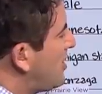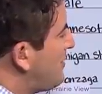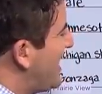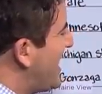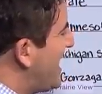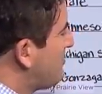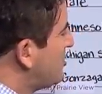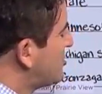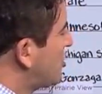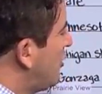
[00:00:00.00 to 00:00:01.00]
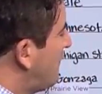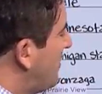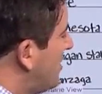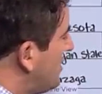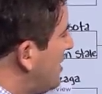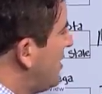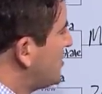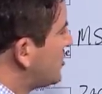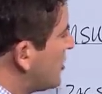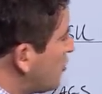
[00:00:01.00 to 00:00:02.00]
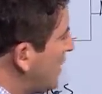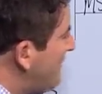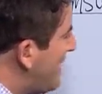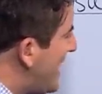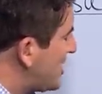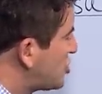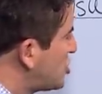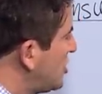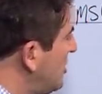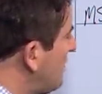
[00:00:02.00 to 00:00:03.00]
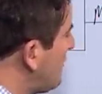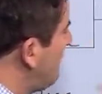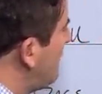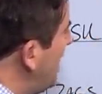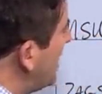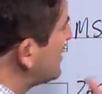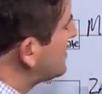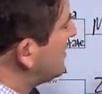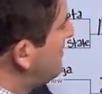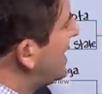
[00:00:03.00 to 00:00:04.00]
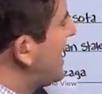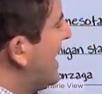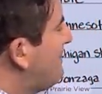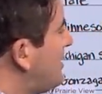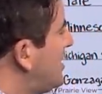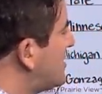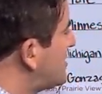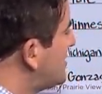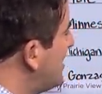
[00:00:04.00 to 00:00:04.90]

by Admiral Schofield. So the rematch from Phoenix to Minneapolis,